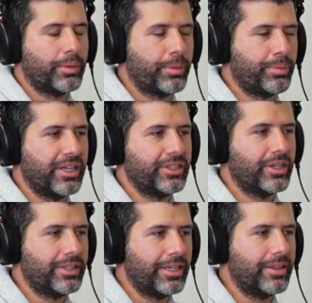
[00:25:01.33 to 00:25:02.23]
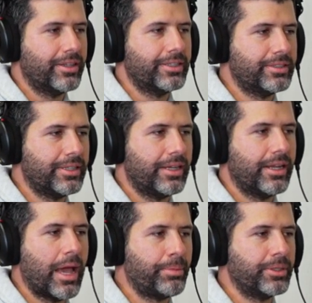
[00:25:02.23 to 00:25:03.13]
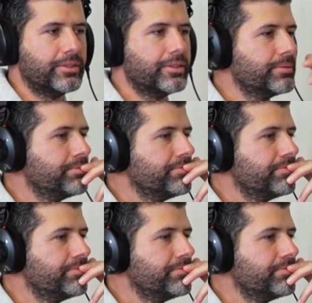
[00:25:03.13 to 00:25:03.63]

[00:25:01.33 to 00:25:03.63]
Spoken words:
hyperplasia at the end of the stent happens?